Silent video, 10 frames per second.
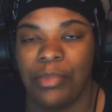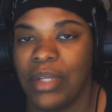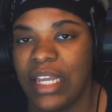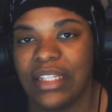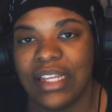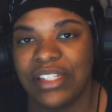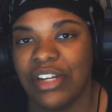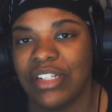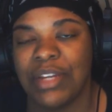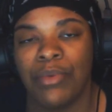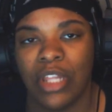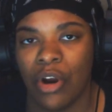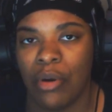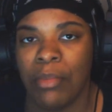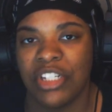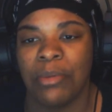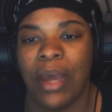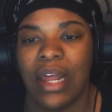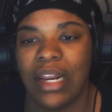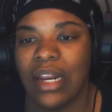played that series. Never really heard much
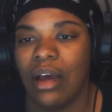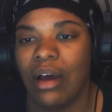about it.